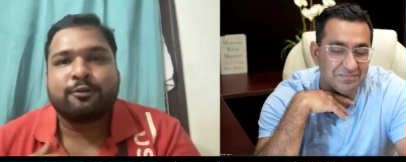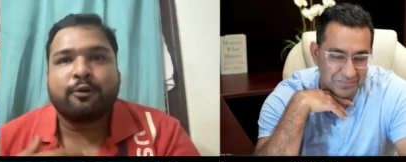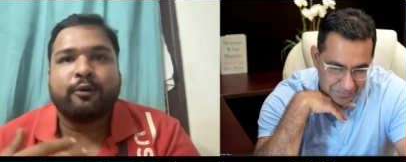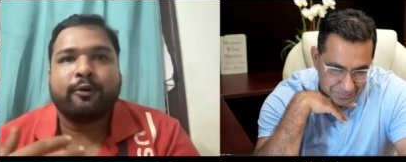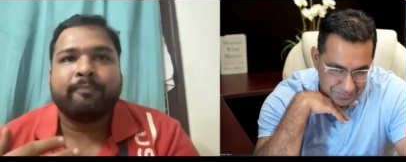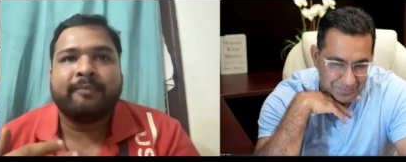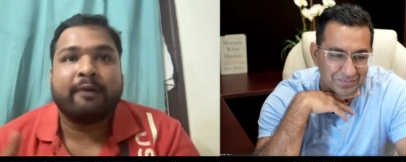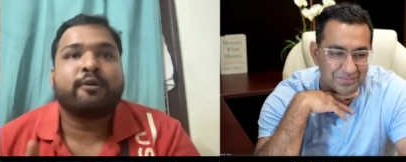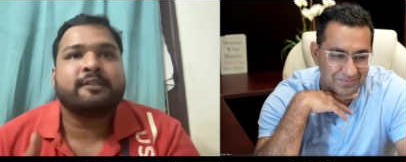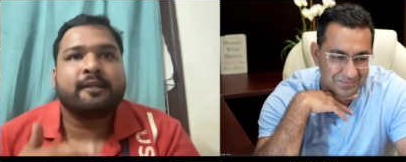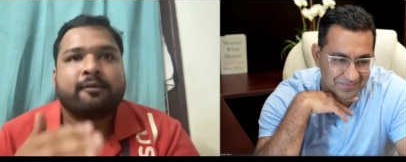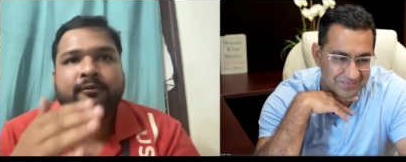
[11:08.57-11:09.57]
Speaker 1: so there
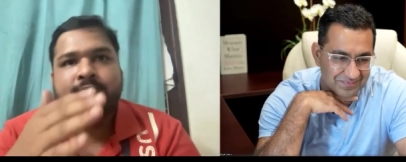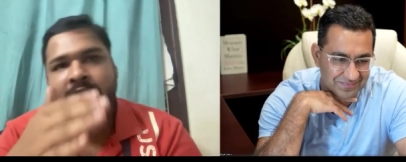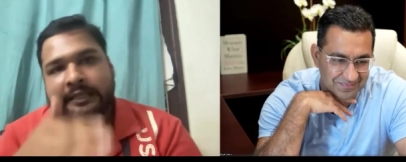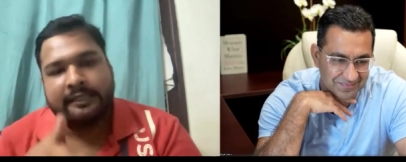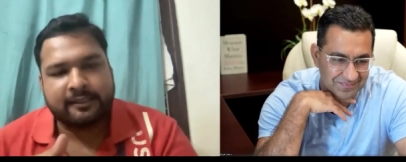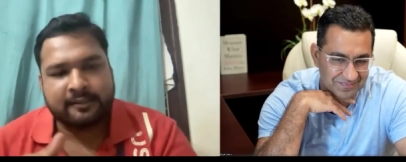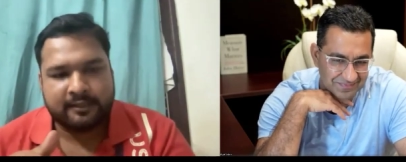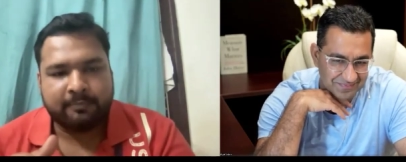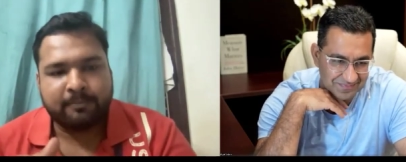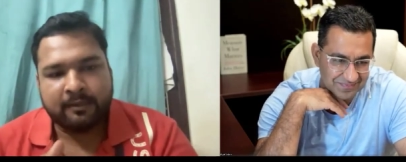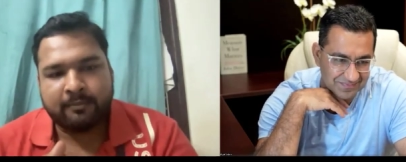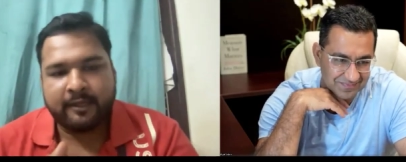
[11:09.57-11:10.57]
was a serious
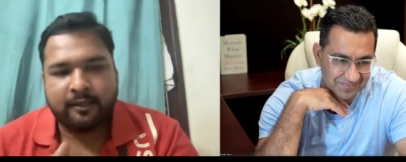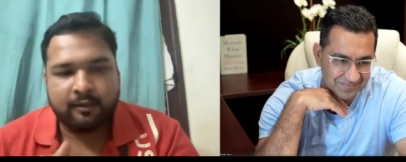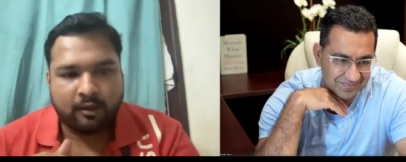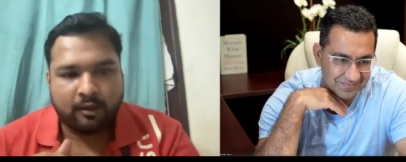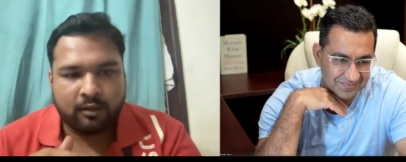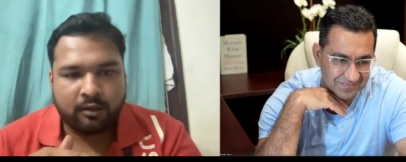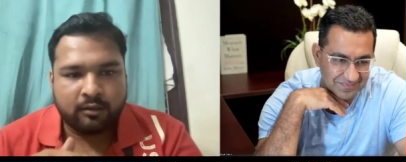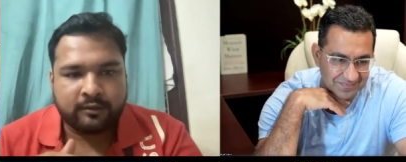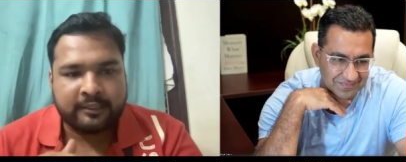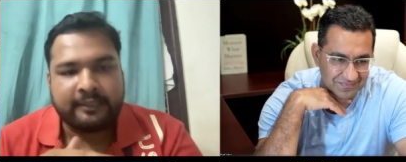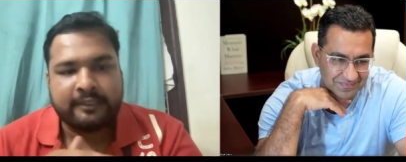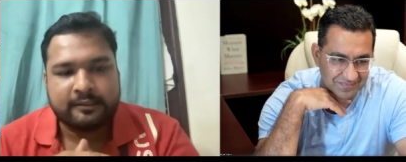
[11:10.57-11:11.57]
dip in my uh,
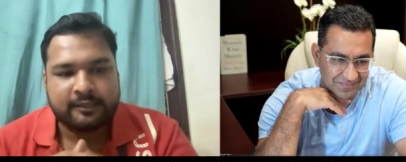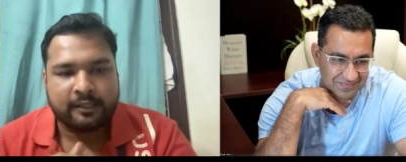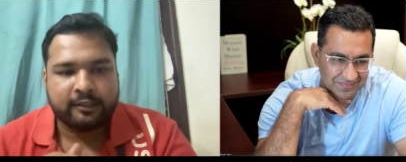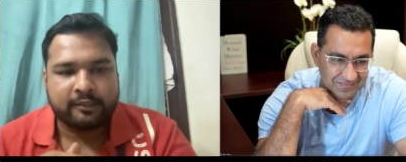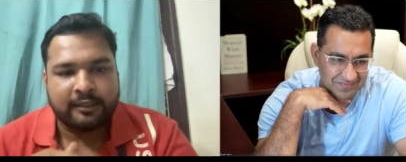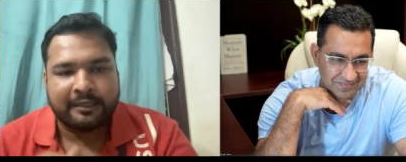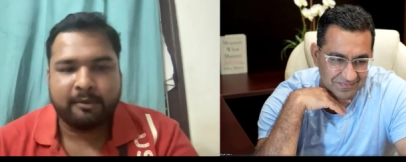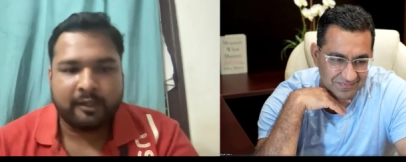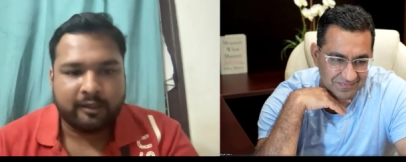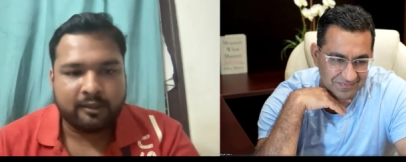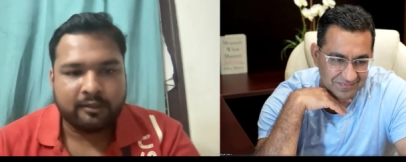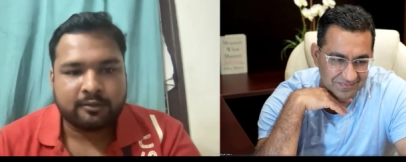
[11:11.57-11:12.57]
sentence correction
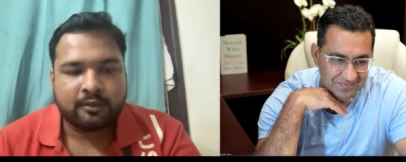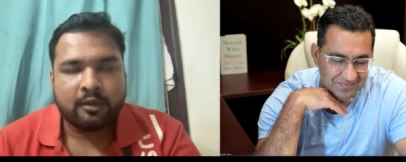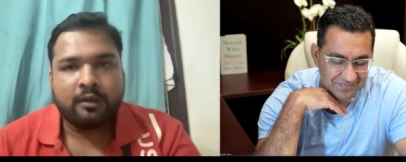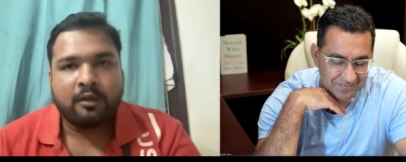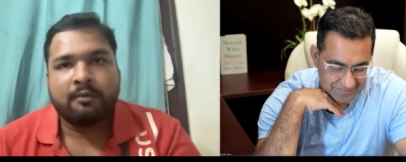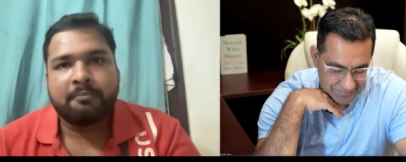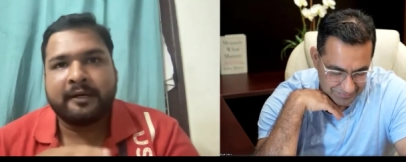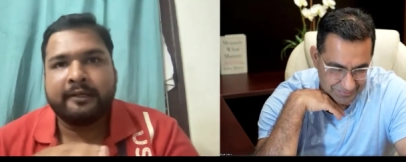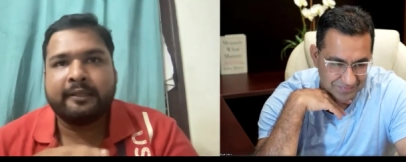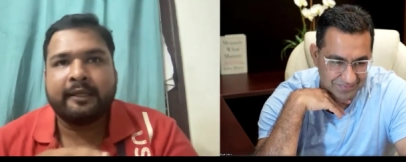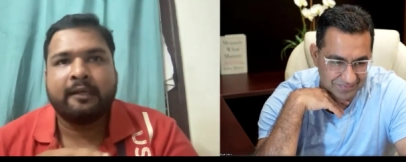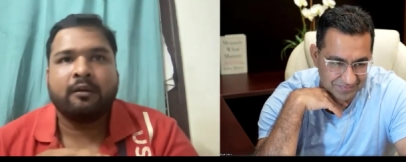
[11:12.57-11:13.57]
abilities mm-hmm.
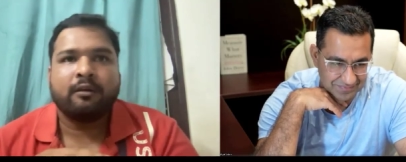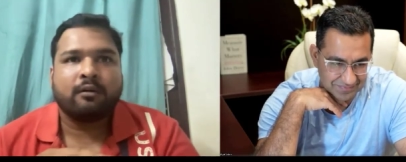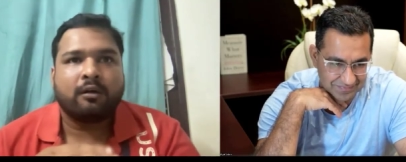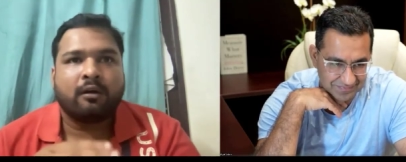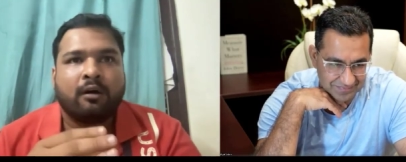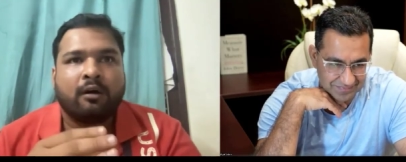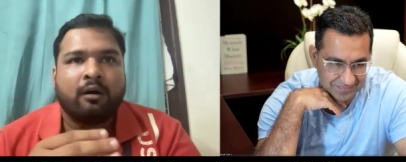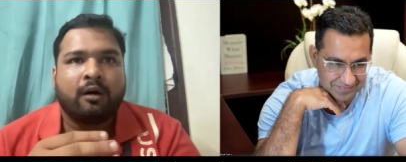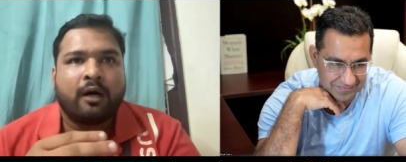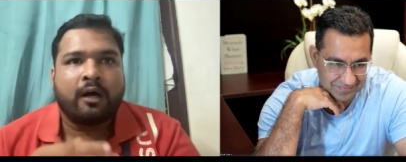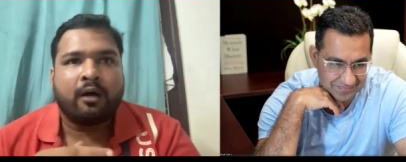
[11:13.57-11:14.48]
but then uh,